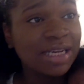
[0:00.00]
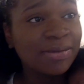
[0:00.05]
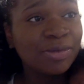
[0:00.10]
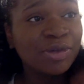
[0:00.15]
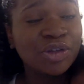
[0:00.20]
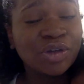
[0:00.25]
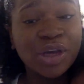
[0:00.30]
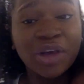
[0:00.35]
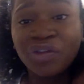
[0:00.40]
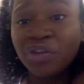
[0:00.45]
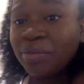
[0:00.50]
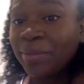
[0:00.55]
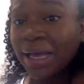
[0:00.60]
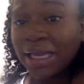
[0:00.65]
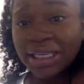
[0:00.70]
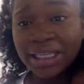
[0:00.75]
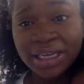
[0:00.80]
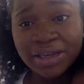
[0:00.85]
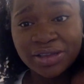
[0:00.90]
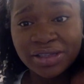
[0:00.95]
and I'm sure
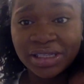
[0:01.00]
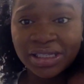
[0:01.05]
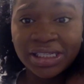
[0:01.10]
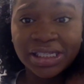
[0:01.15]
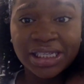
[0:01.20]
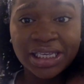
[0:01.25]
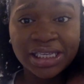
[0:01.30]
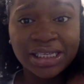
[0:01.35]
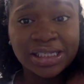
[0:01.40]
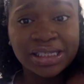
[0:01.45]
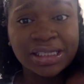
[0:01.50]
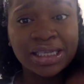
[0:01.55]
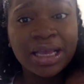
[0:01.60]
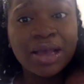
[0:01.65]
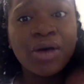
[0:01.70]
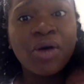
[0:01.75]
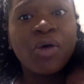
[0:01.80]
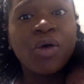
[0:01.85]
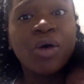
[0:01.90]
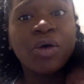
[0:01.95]
everybody else's is
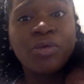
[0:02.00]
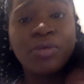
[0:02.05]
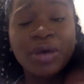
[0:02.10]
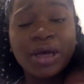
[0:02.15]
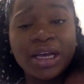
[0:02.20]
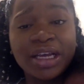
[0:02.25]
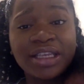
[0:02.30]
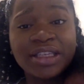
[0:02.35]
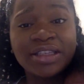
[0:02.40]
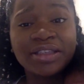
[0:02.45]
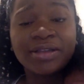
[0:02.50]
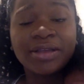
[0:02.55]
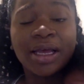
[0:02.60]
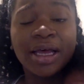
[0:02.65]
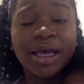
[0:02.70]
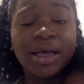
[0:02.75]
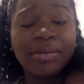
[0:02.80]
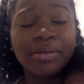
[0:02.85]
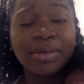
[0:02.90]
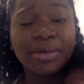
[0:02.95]
or was
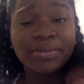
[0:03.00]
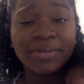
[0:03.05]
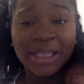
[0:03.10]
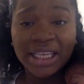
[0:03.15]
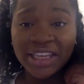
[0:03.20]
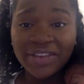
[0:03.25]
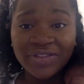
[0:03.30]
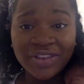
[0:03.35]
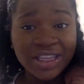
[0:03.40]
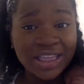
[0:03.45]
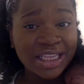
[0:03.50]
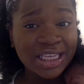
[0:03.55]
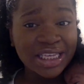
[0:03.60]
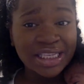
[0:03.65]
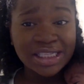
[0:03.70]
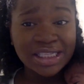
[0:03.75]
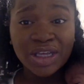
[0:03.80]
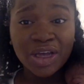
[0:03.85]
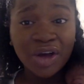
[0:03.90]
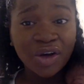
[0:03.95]
um, given
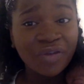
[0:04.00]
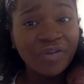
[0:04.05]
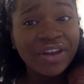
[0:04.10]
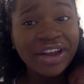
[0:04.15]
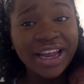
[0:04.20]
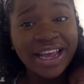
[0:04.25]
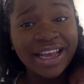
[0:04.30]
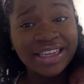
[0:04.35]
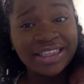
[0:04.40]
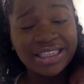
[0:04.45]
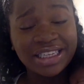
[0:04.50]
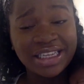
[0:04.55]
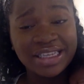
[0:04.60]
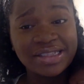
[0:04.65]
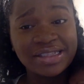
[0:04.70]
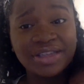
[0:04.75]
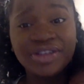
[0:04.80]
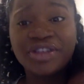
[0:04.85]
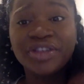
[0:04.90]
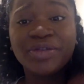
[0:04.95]
this COVID nineteen
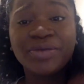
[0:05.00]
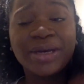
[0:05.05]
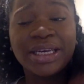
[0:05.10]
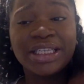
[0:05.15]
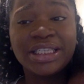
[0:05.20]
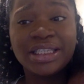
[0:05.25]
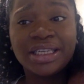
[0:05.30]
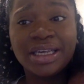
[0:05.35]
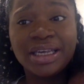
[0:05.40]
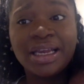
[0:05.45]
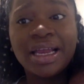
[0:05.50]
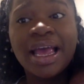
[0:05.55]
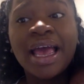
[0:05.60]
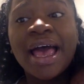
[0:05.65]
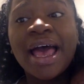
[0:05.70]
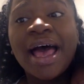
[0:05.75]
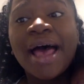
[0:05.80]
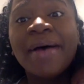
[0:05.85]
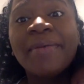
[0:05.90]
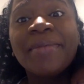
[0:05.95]
situation.
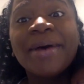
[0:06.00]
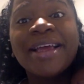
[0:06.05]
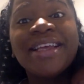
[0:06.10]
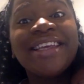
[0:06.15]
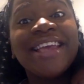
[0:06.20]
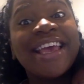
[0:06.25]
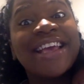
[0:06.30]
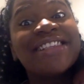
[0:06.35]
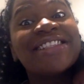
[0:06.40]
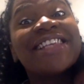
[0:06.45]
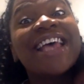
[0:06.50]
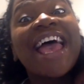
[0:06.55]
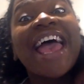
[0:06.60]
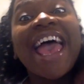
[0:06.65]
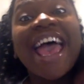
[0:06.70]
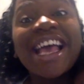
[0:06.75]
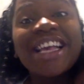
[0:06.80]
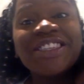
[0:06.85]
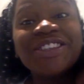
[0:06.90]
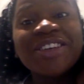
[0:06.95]
But yes,
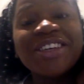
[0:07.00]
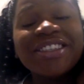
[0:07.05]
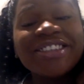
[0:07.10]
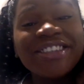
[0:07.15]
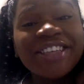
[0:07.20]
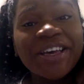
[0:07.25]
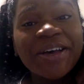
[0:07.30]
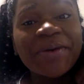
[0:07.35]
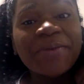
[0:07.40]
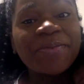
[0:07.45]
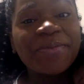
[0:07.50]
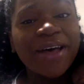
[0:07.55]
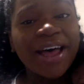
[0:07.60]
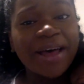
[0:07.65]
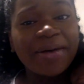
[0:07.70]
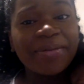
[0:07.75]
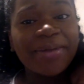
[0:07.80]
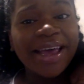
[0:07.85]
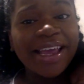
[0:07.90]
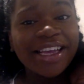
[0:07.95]
as you can tell by
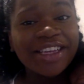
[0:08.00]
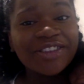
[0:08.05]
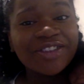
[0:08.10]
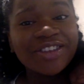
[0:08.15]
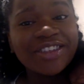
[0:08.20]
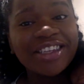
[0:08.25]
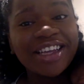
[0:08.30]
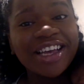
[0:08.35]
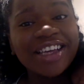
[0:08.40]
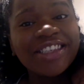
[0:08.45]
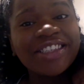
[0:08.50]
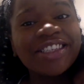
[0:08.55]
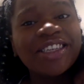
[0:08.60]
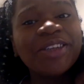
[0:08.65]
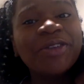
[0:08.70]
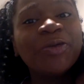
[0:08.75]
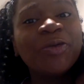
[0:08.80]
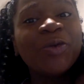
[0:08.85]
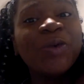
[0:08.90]
my introduction,